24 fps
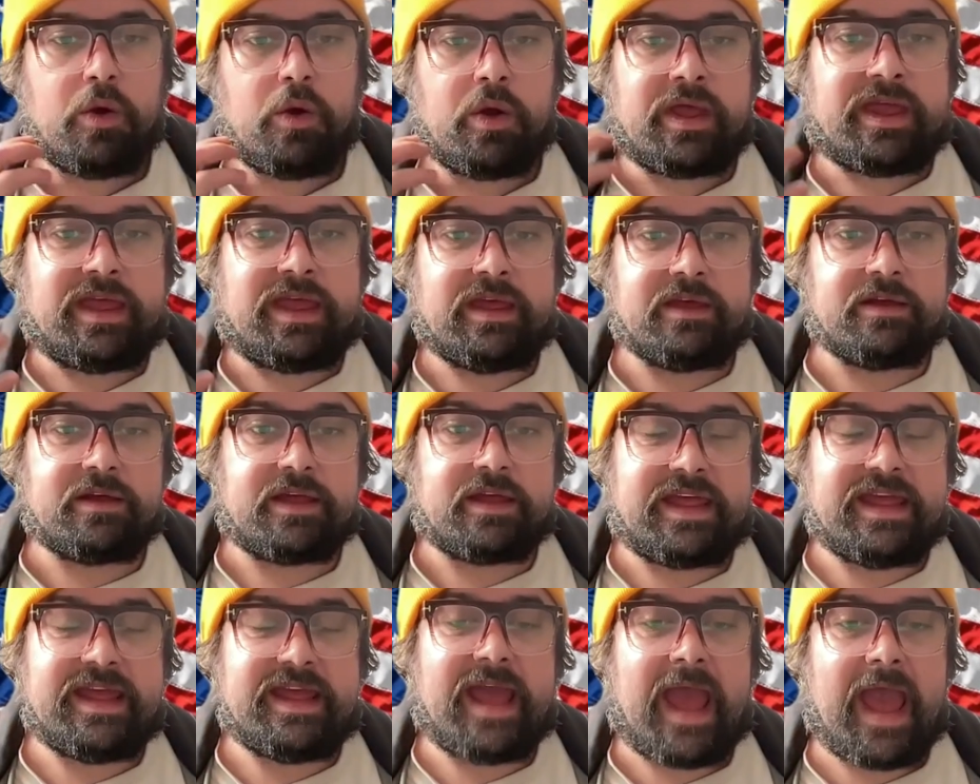
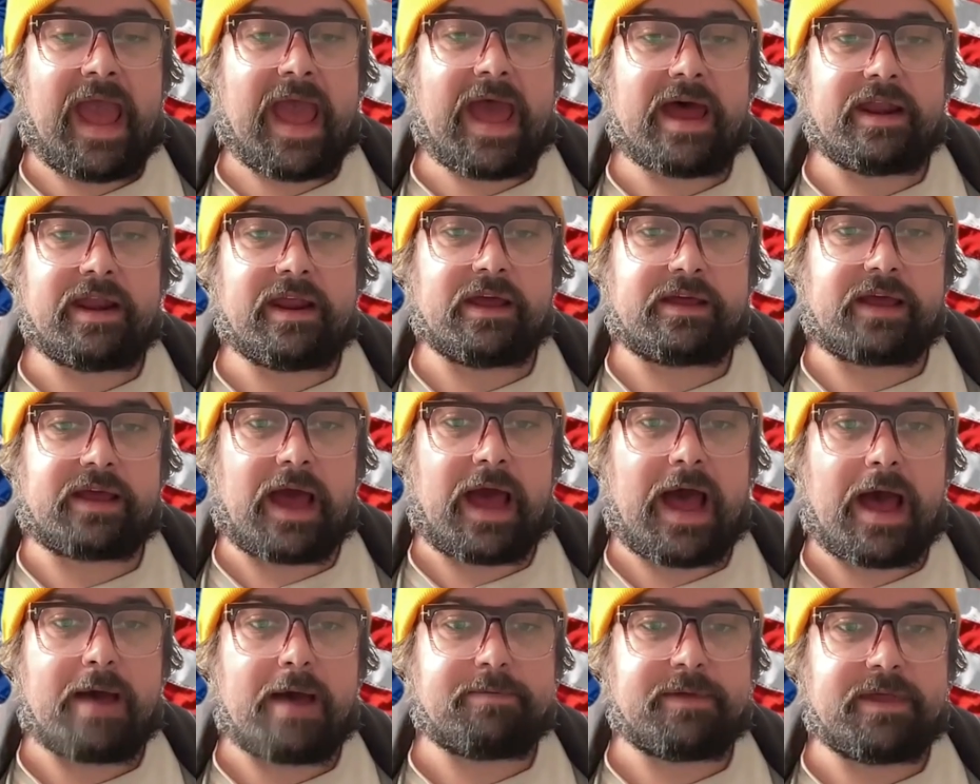He had a
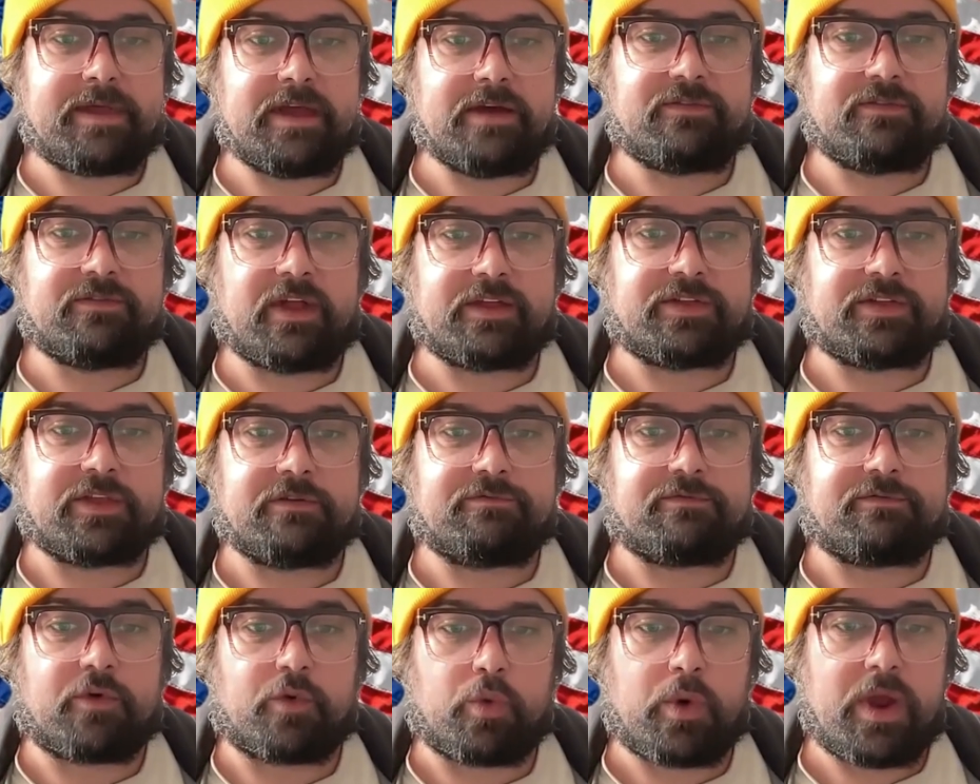copy of like the
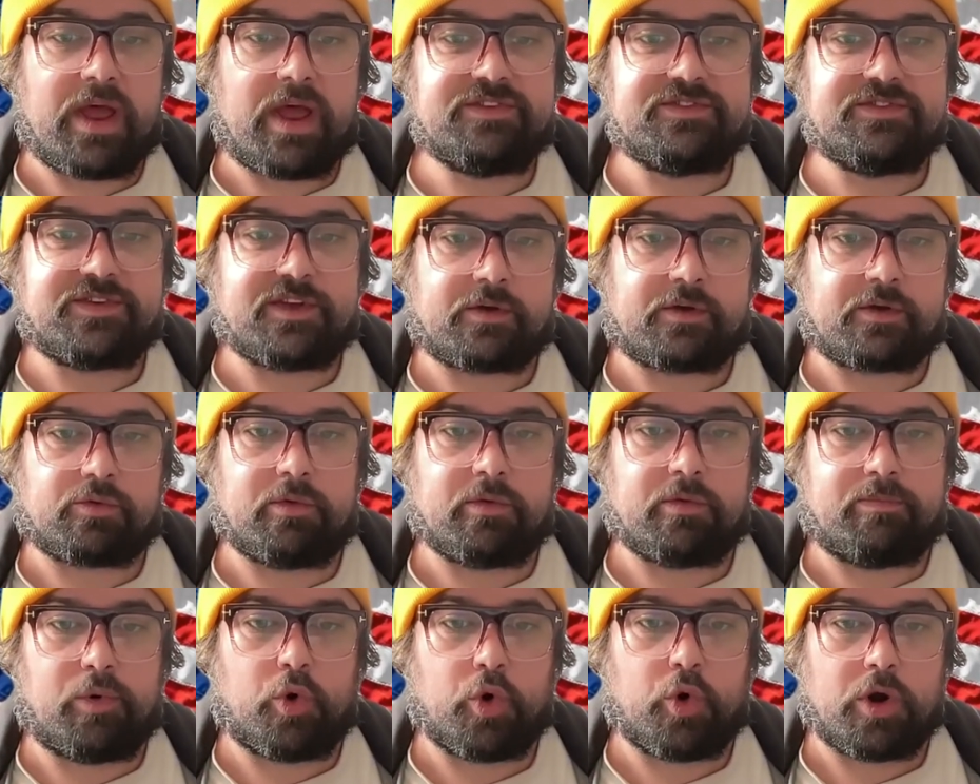forensic
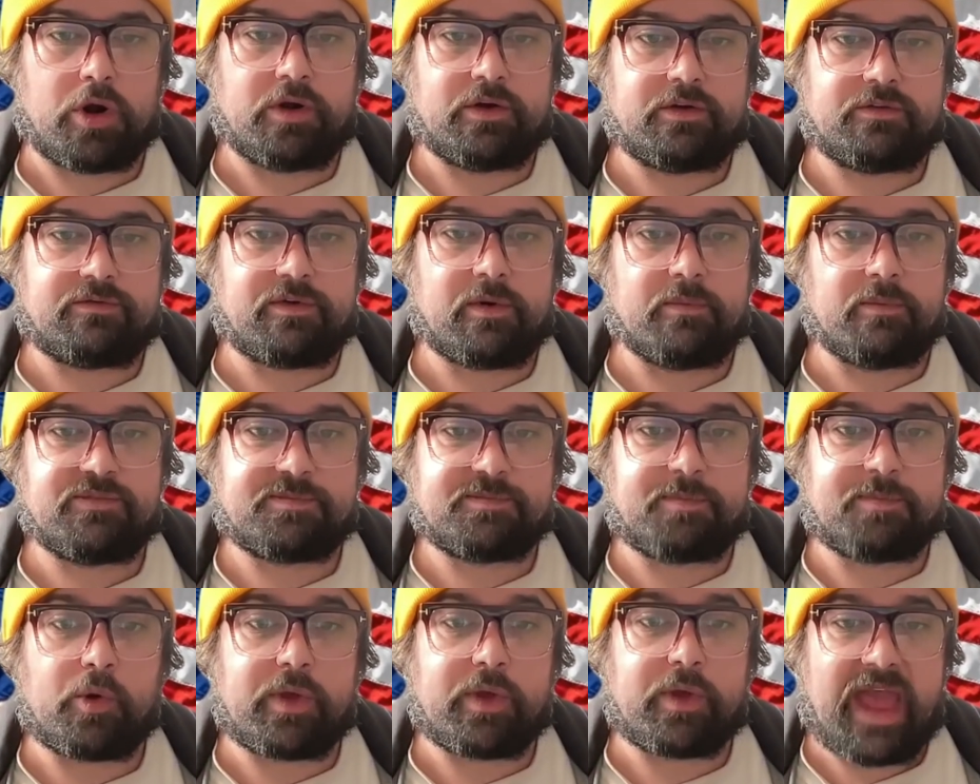report from
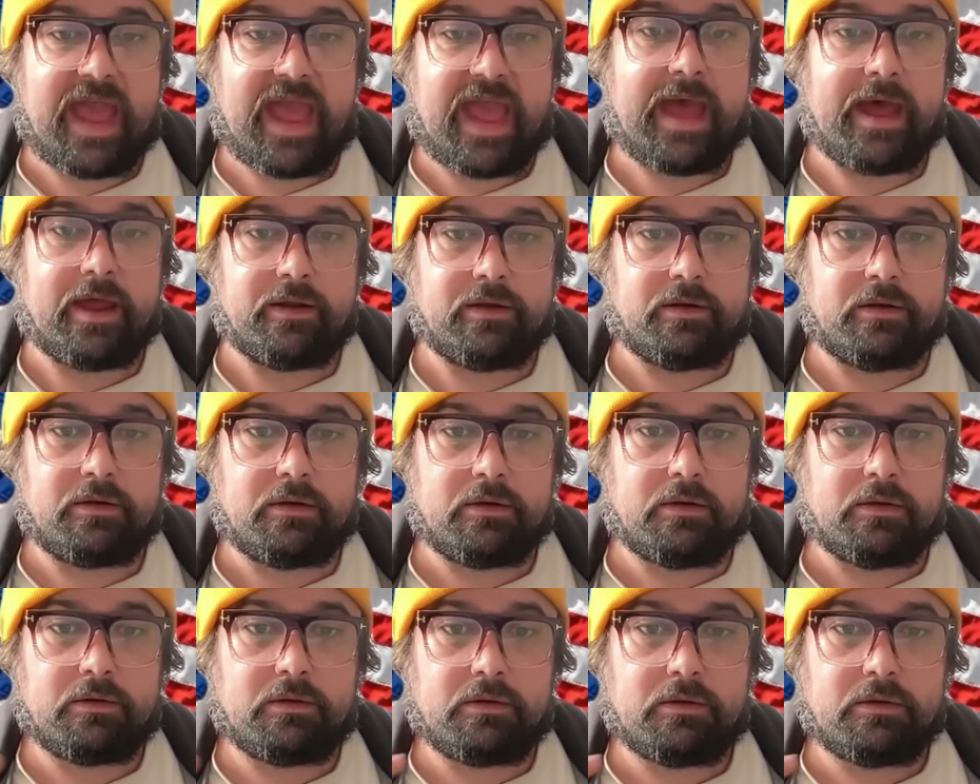Spokane.